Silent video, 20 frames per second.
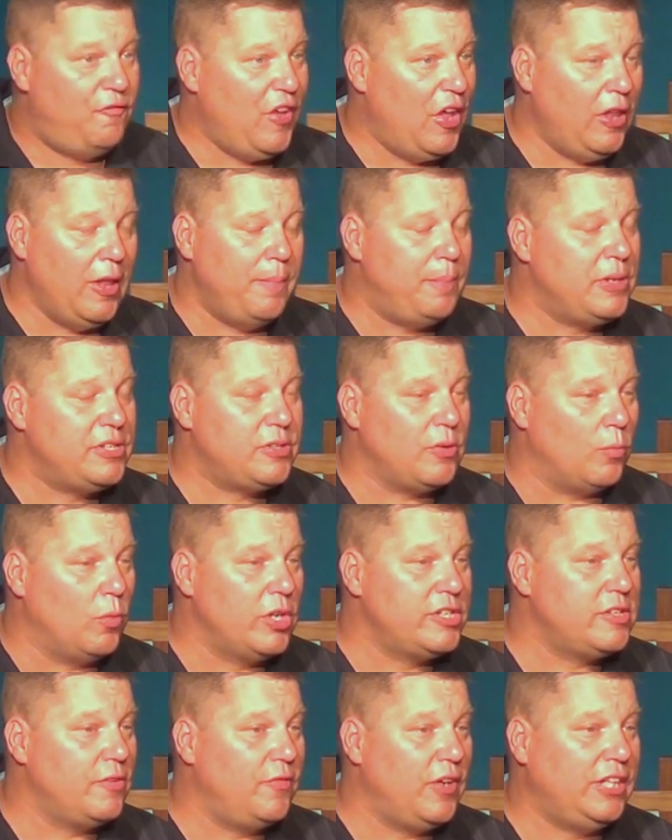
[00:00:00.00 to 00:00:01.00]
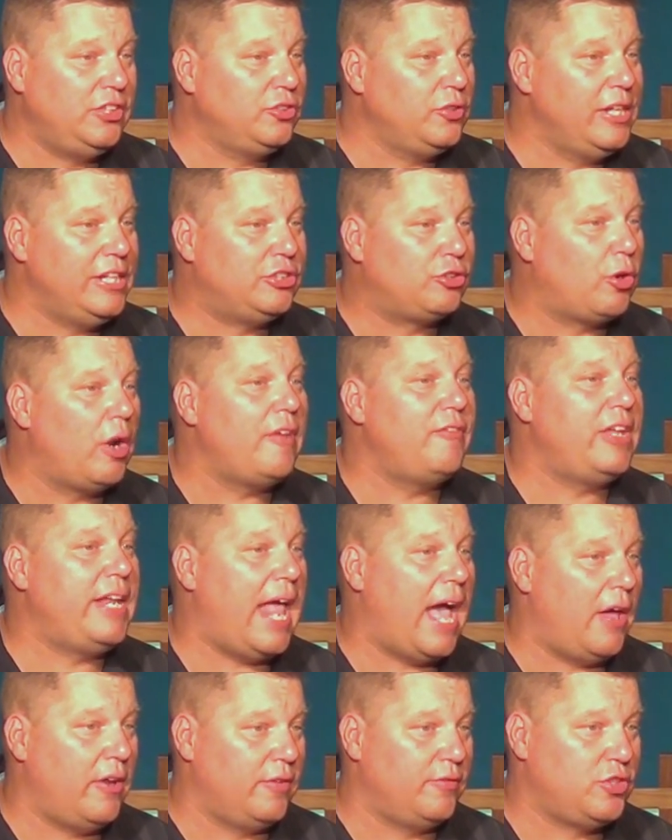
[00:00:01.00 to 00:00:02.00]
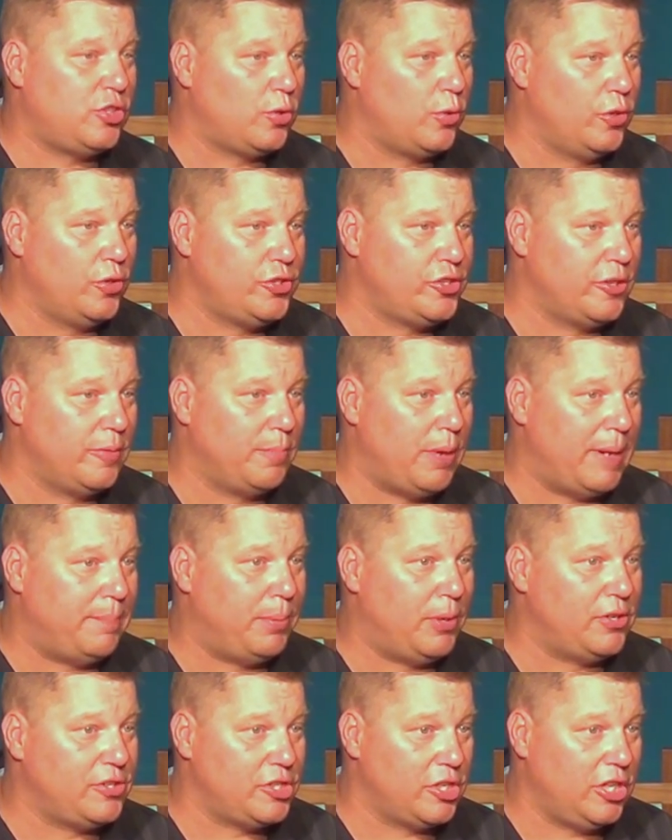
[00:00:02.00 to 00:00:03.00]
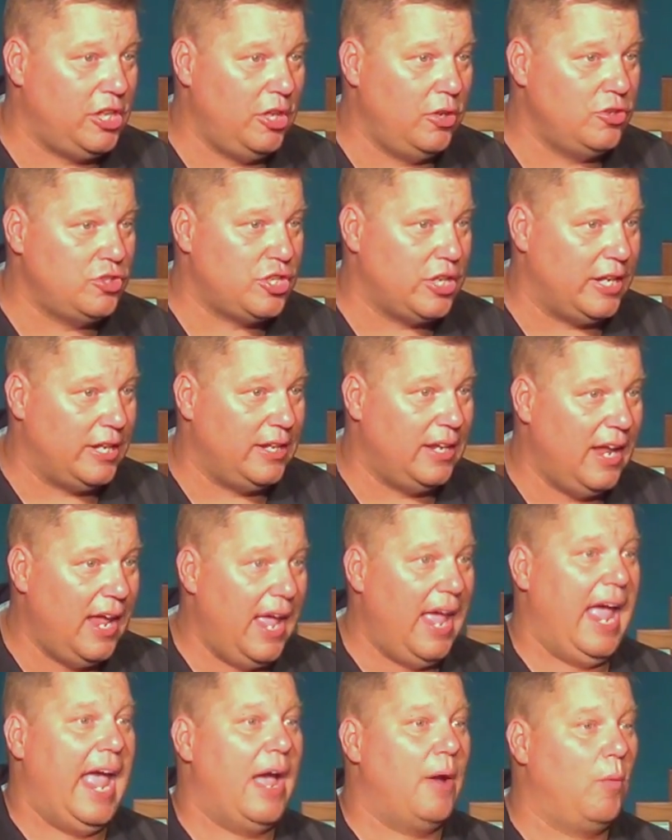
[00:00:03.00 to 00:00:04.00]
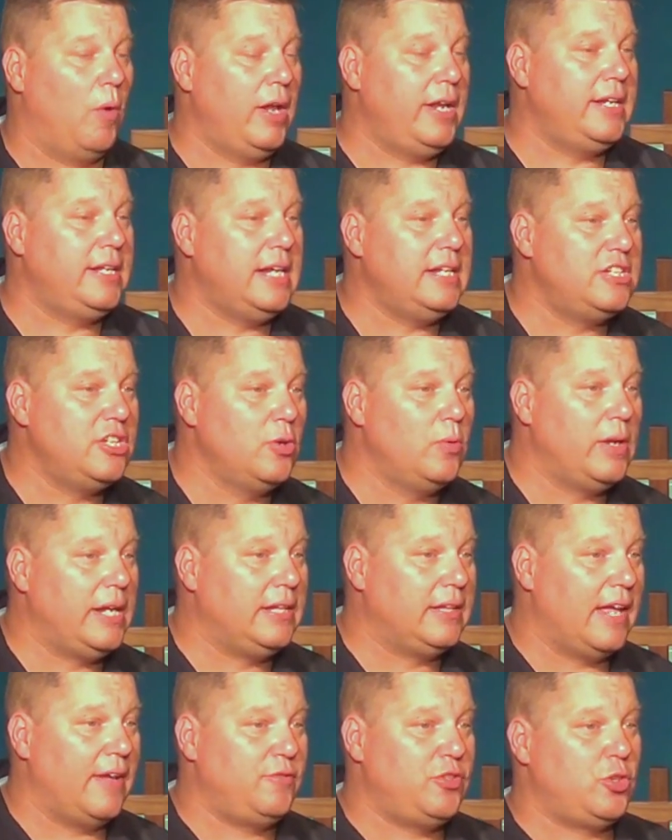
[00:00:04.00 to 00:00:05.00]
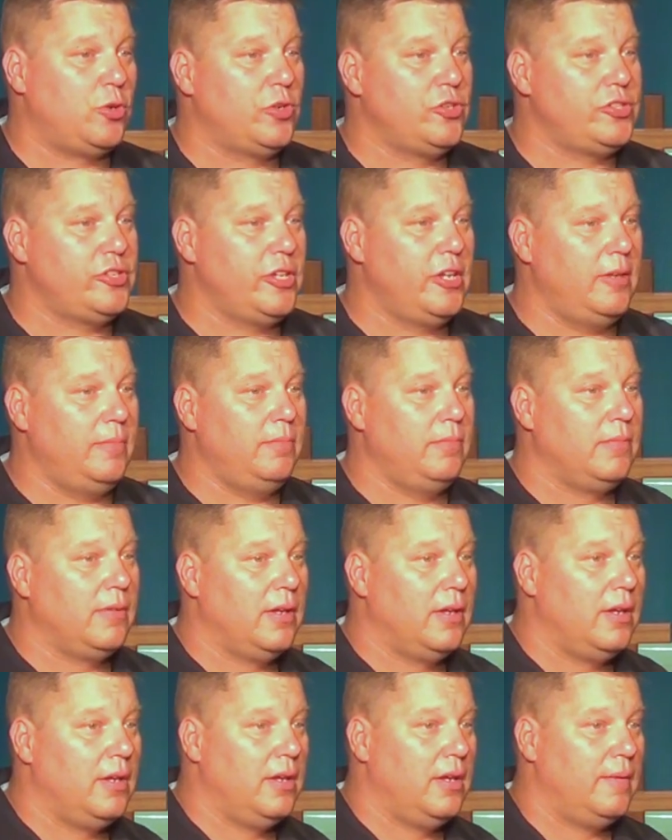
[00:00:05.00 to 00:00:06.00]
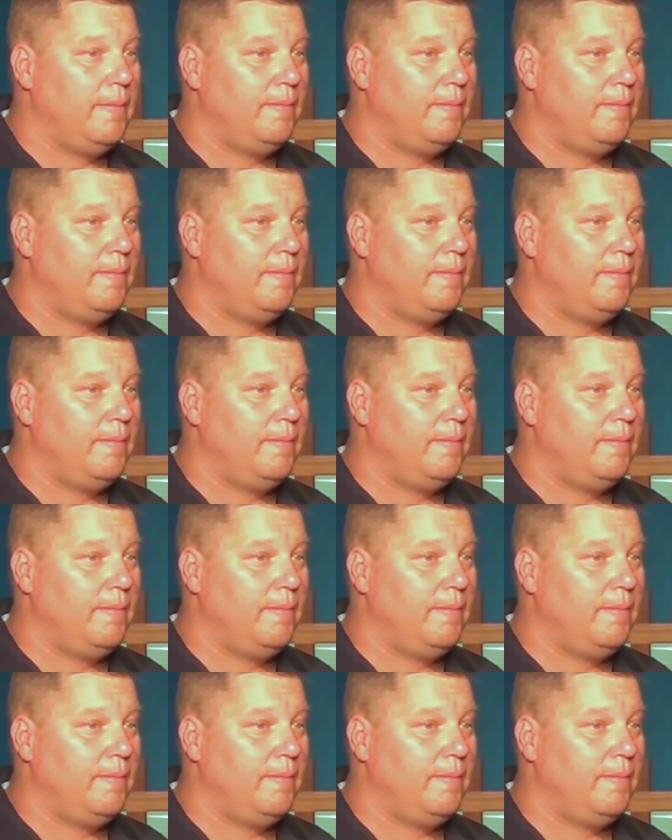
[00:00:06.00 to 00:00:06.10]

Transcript: Philip was eventually driven out of Jerusalem by persecution. Now, what did he do when he left Jerusalem?